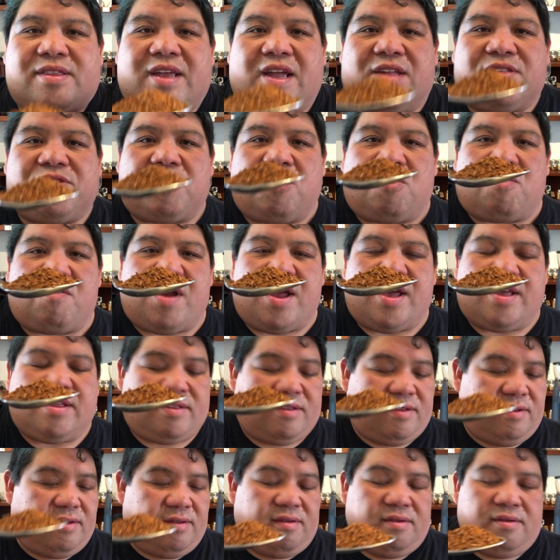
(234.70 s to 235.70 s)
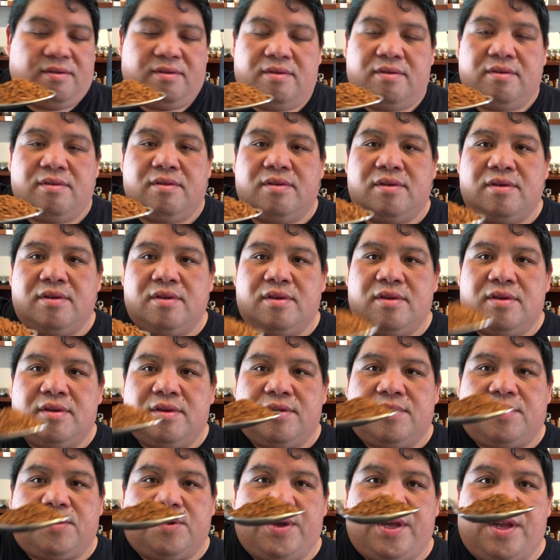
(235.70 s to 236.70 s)
that's all right.
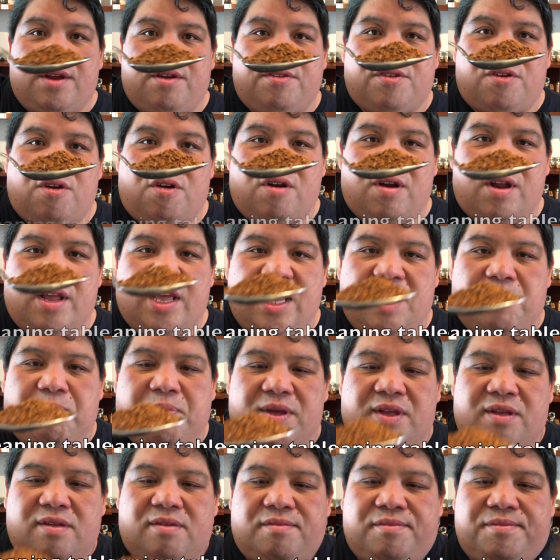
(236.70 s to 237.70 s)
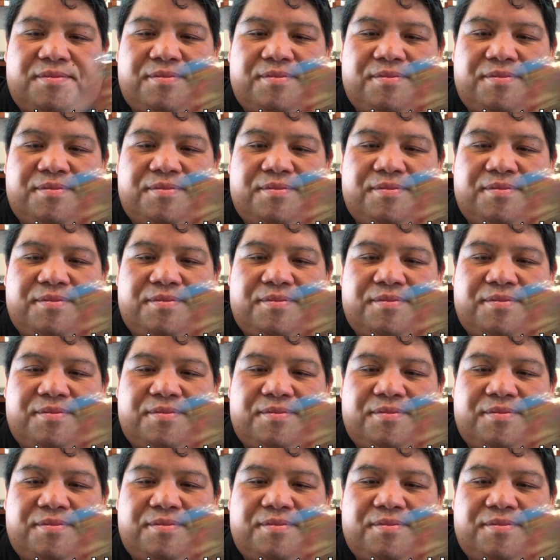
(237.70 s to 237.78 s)
So here's our heaping.